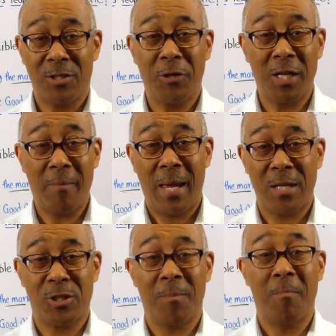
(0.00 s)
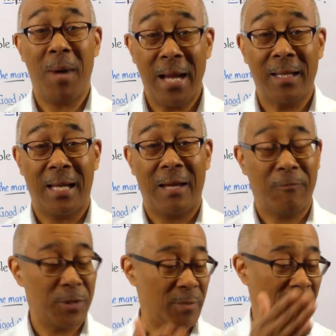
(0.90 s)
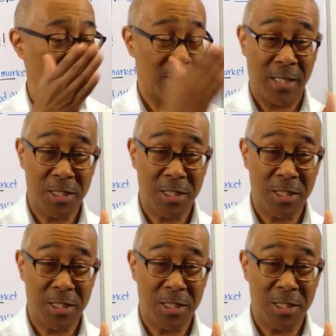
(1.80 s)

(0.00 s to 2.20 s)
So you can imagine my life was about